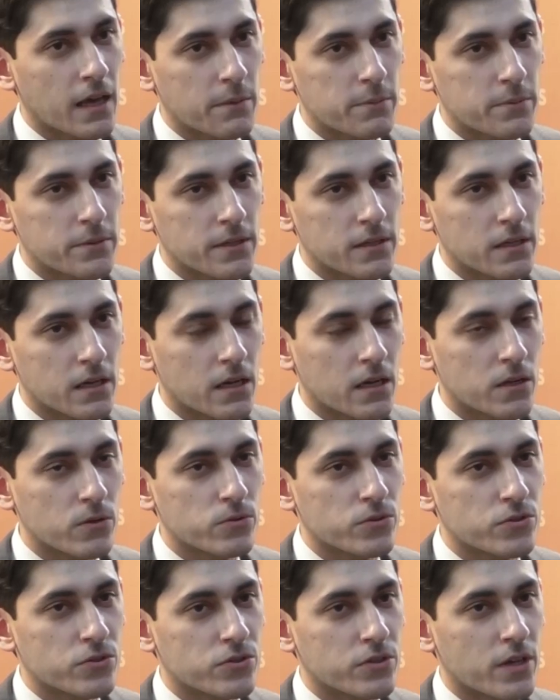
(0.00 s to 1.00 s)
Capitol
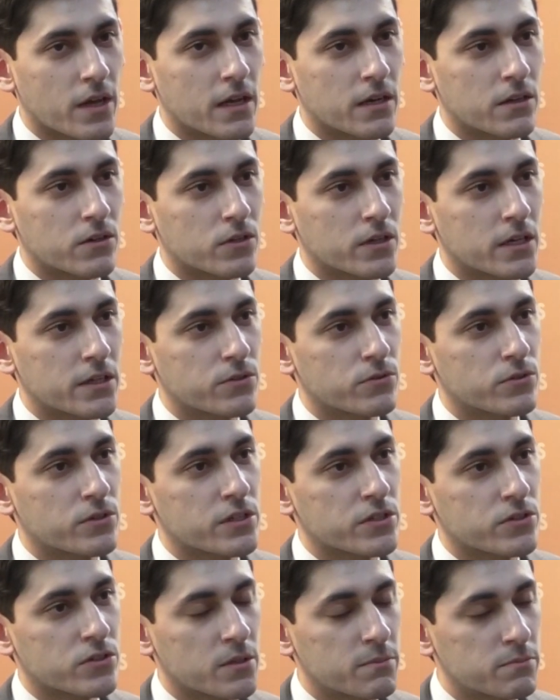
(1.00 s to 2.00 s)
House and tried to
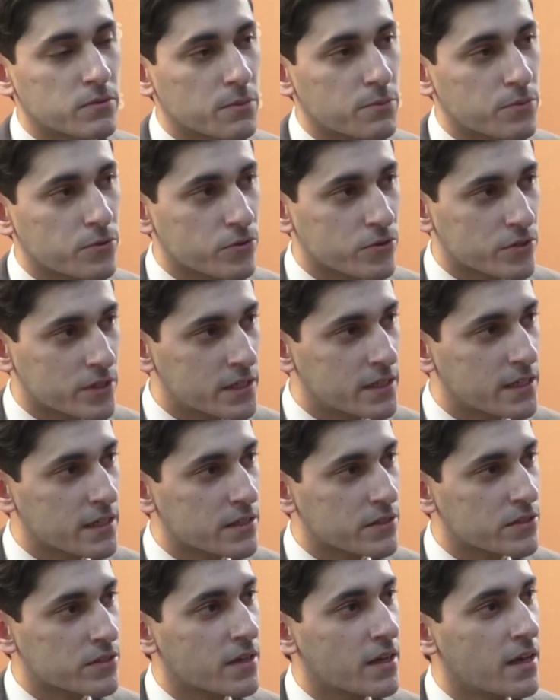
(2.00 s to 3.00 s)
disrupt the
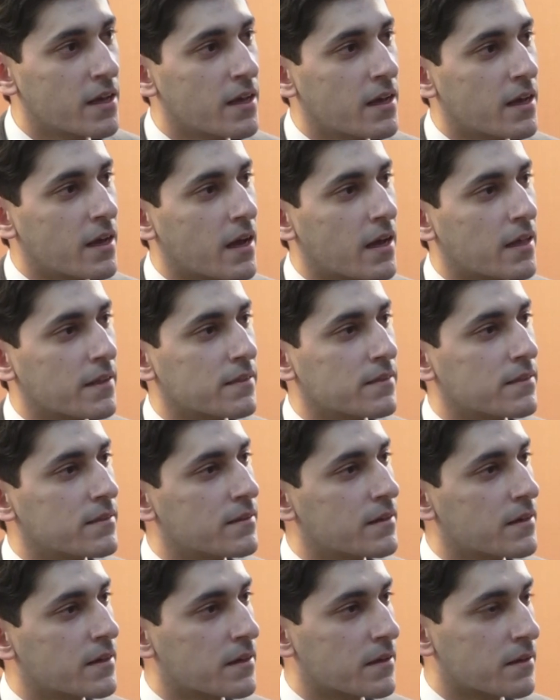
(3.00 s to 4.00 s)
proceedings. And
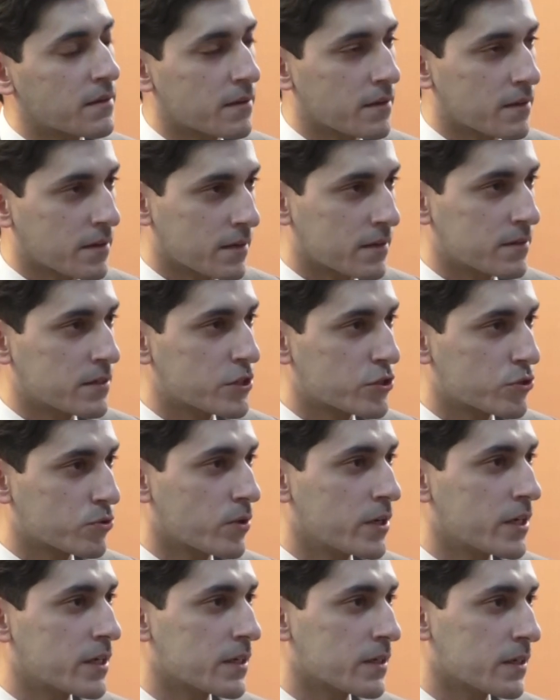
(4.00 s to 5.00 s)
they
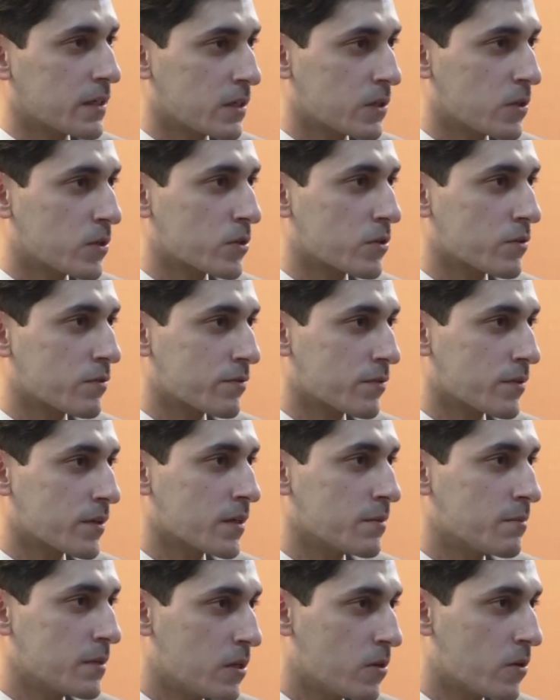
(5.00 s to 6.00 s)
destroyed a lot of
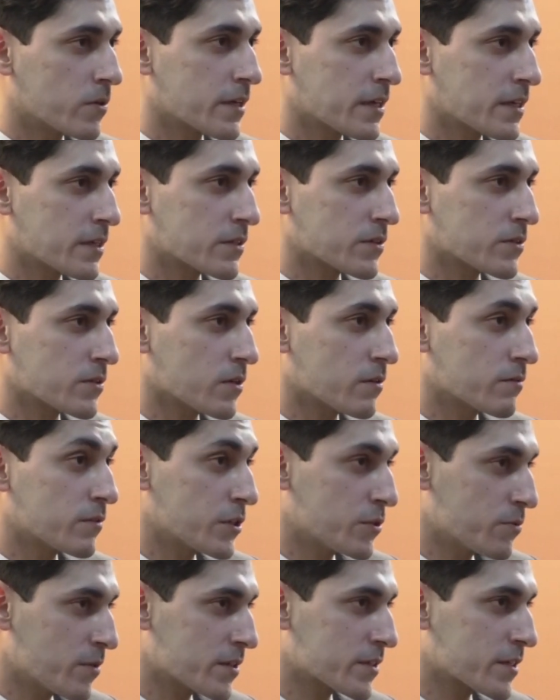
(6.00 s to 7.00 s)
belongings of the
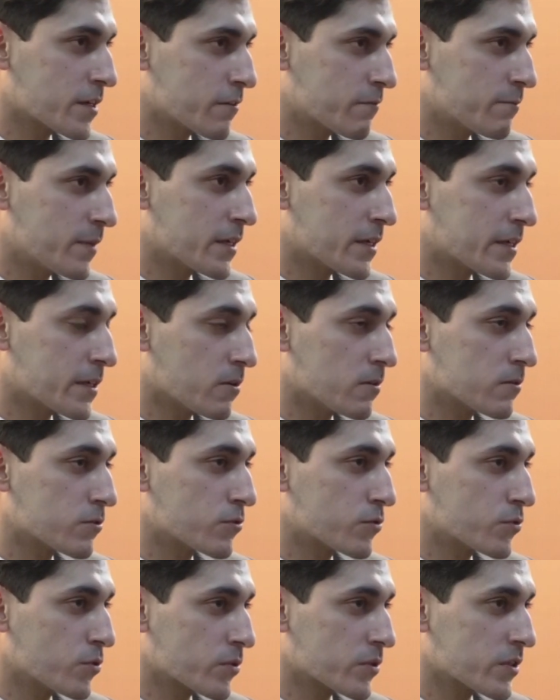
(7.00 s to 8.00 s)
US government and
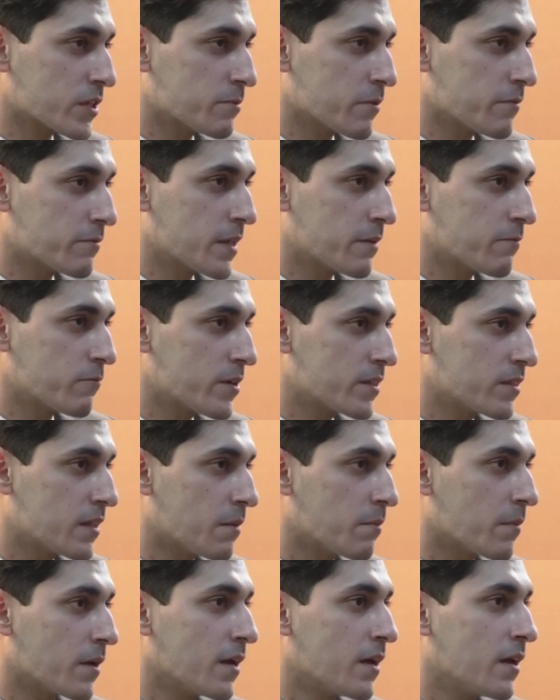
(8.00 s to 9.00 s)
also took some of them with
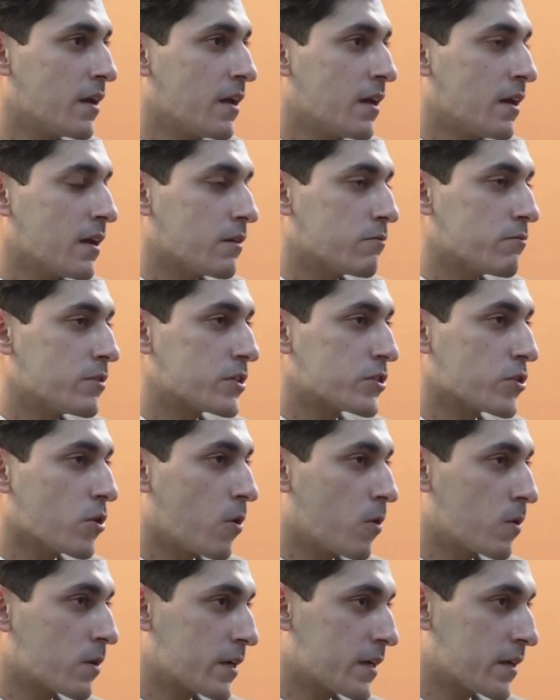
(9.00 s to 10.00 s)
them, which
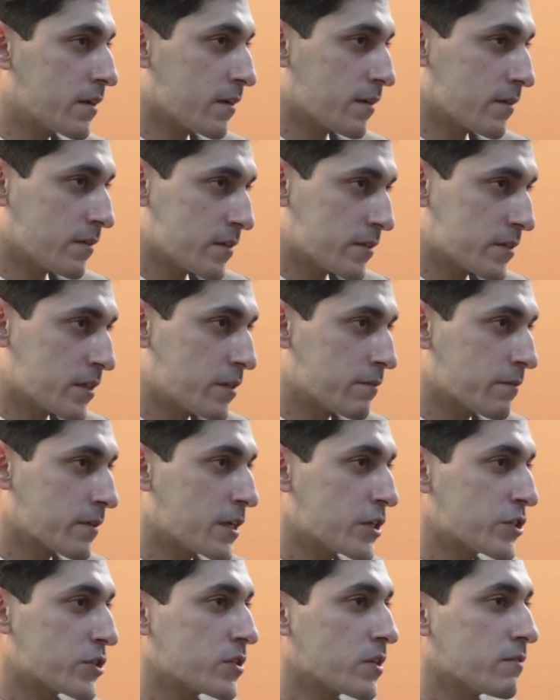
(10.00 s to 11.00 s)
halted the
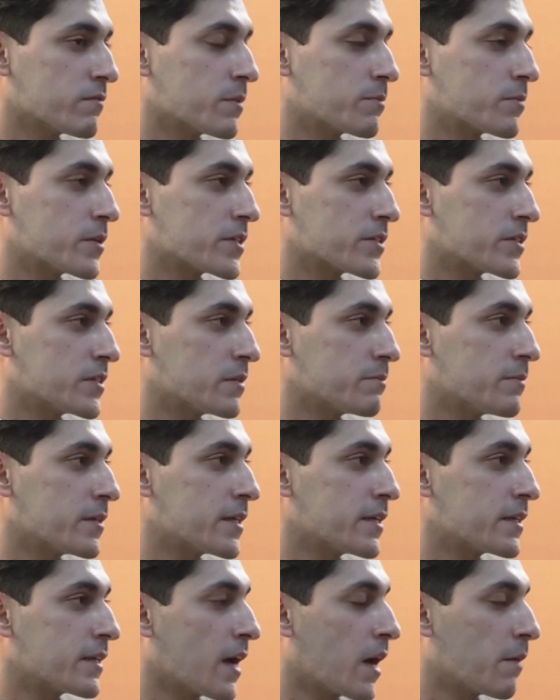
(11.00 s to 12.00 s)
certification of the president. But
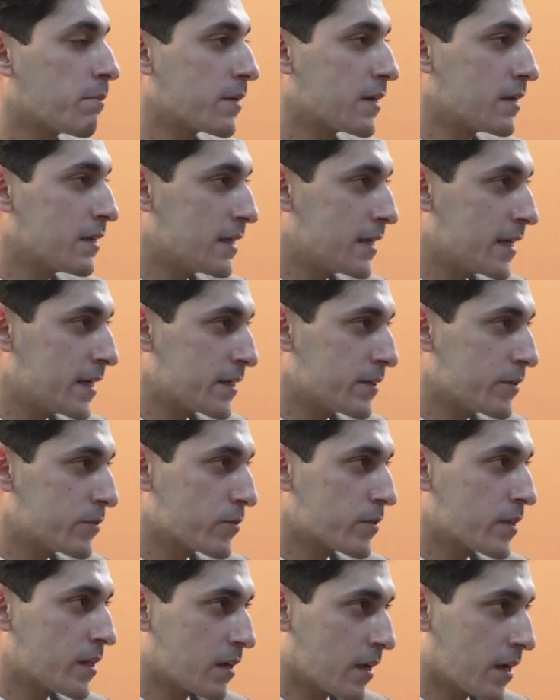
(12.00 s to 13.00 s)
it happened late into
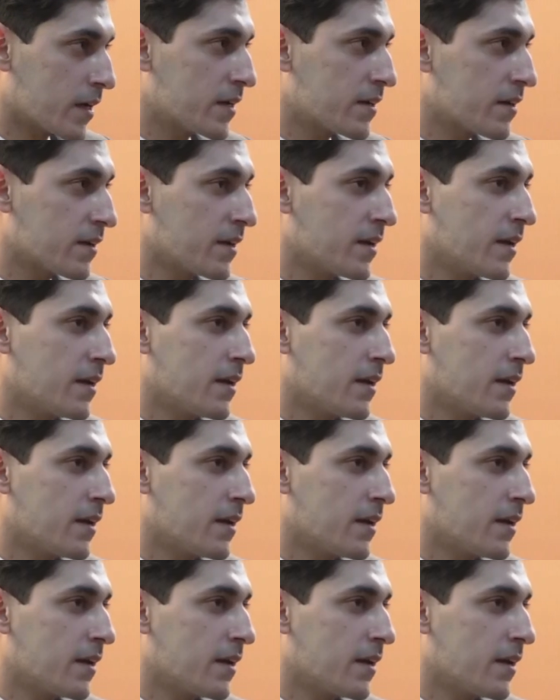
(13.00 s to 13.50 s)
the night.